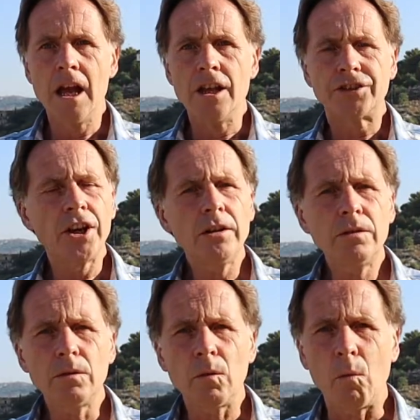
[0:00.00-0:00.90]

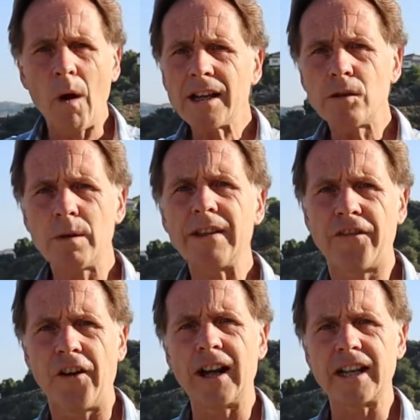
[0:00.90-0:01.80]
So why do we
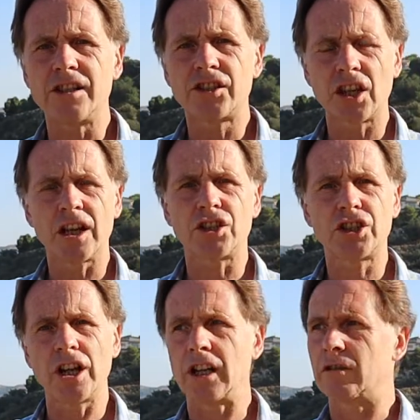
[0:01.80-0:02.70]
find
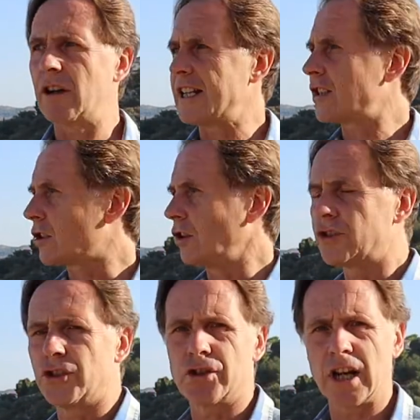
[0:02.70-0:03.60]
such a great
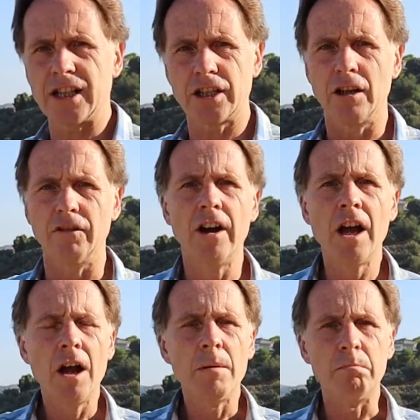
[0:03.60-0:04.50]
concentration of
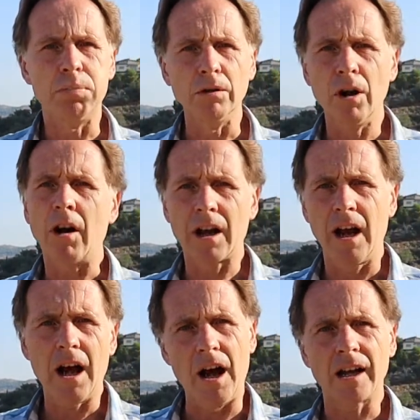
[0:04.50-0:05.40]
Baroque
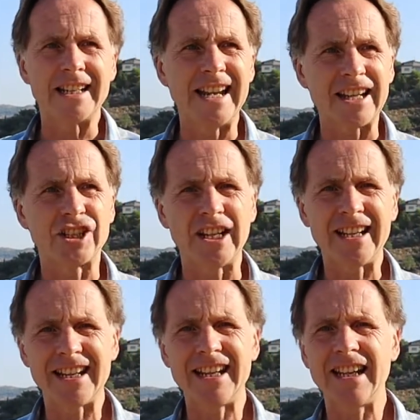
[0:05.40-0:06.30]
architecture
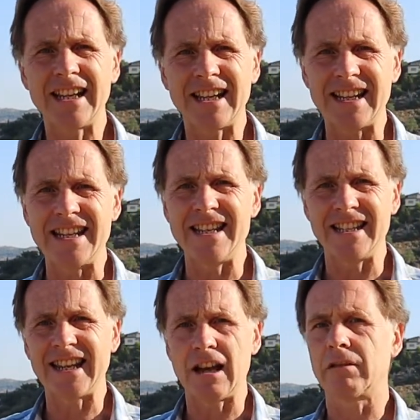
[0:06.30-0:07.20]
here in
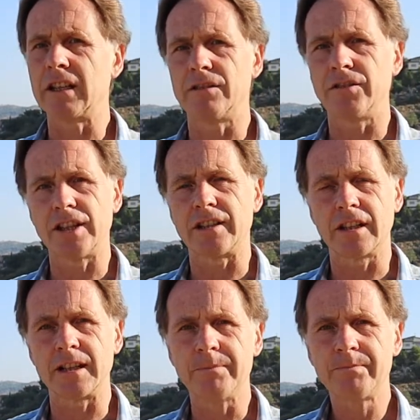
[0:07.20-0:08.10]
the southeast of
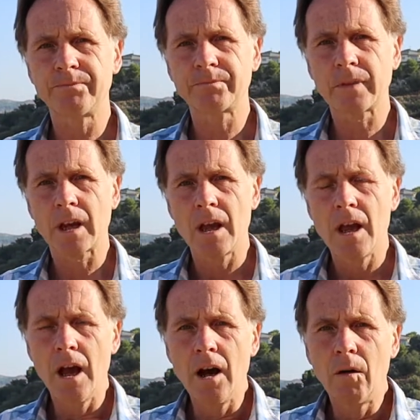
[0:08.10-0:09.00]
Sicily?
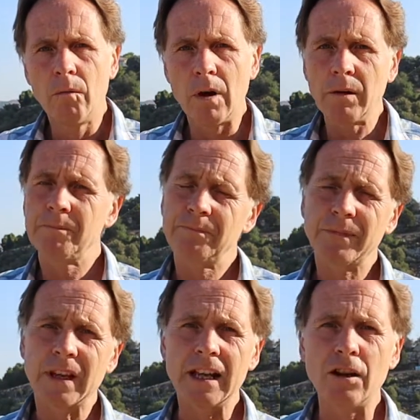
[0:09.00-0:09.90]
Well,
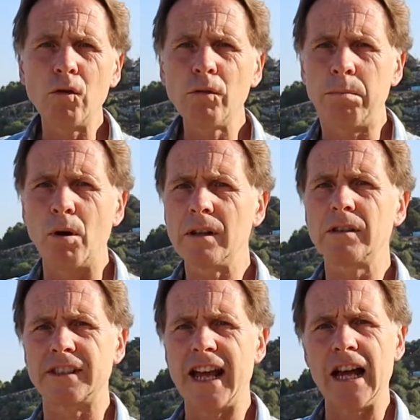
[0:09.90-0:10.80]
it all
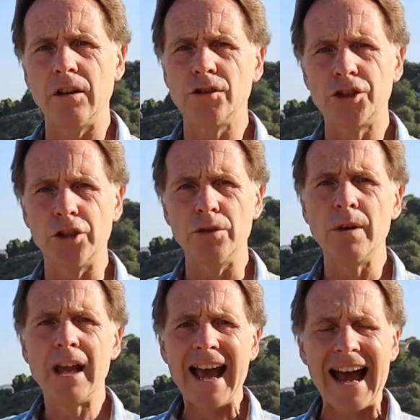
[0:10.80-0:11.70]
boils down
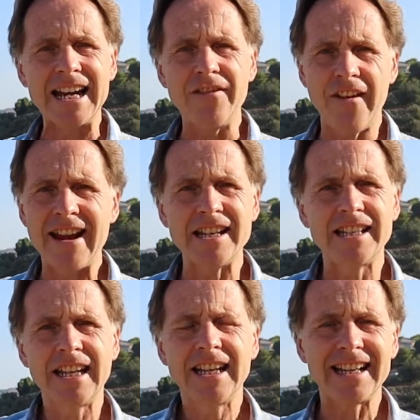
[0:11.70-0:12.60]
to an
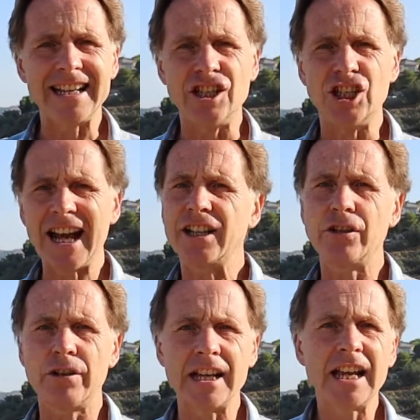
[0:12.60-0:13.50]
event in
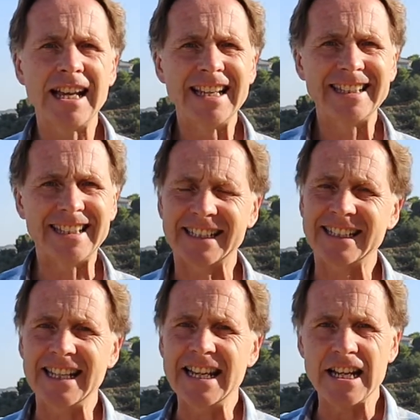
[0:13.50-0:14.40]
January
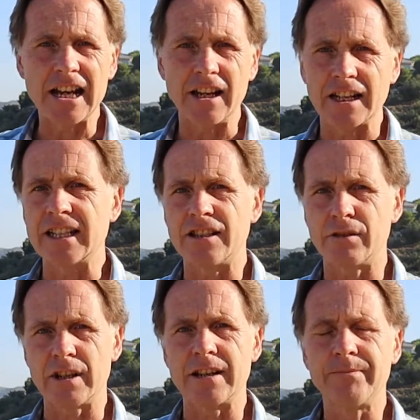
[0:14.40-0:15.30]
1693,